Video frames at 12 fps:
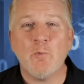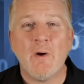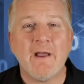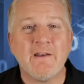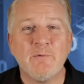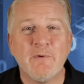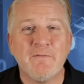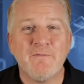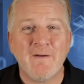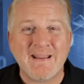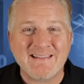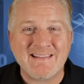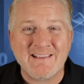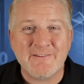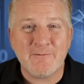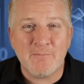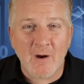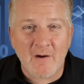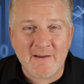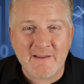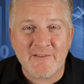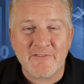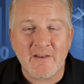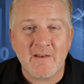Why do we fight these
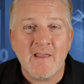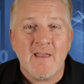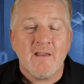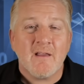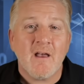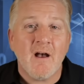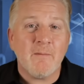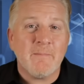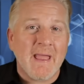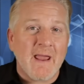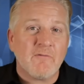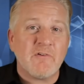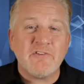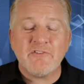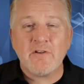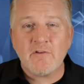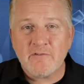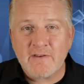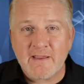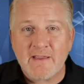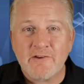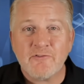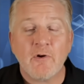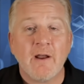markets and come every single
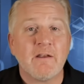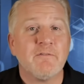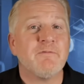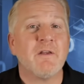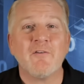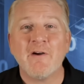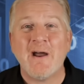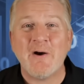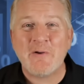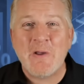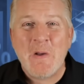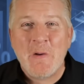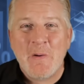day trying to figure out